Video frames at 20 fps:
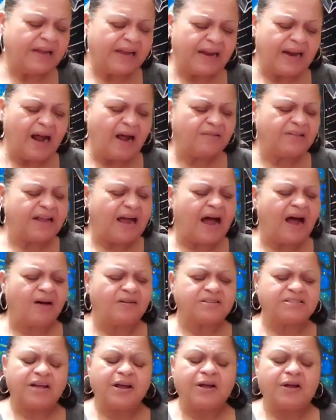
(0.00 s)
Get out the
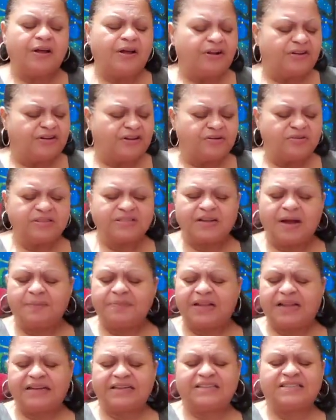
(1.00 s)
house. Do
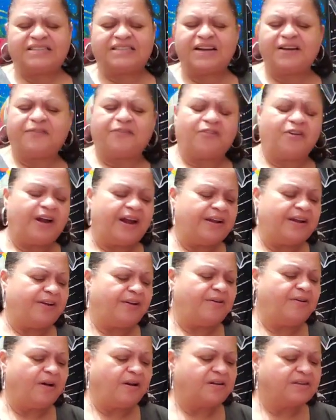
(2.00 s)
something different.
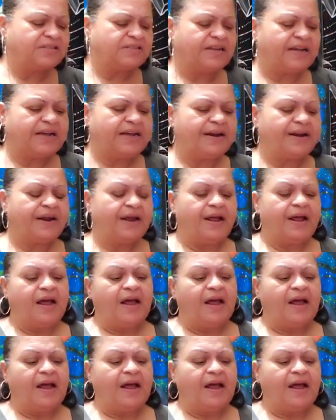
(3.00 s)
You understand?